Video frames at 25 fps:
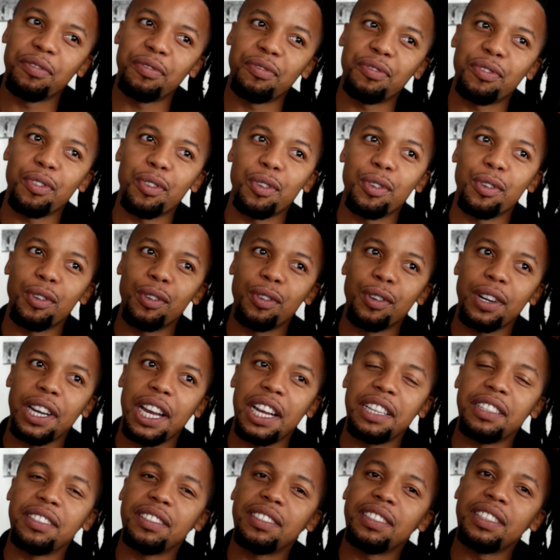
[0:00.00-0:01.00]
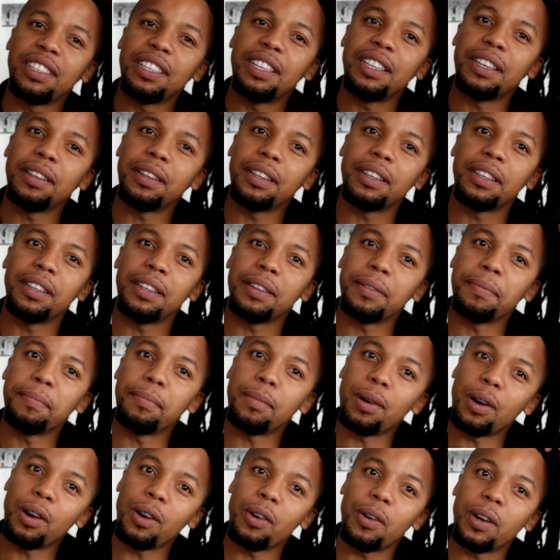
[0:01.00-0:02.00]
for Kanyisila
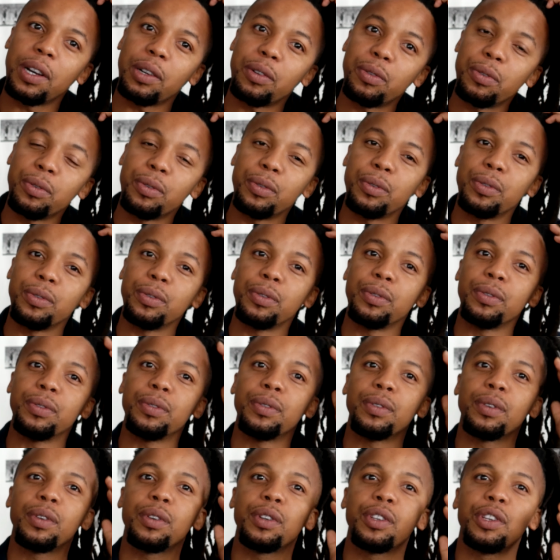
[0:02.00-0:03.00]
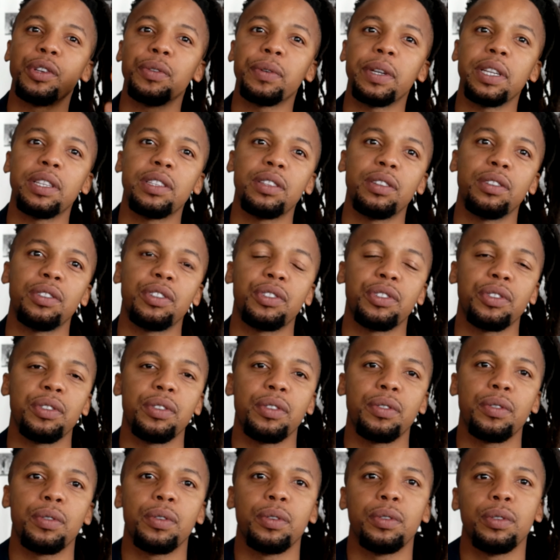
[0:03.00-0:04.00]
Mbonga, who curated a
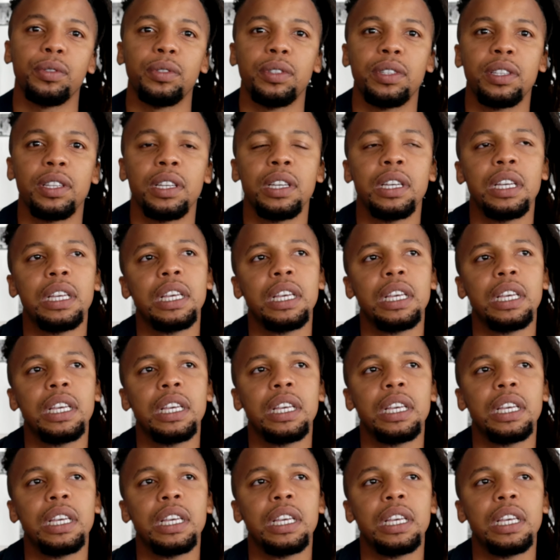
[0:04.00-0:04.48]
show called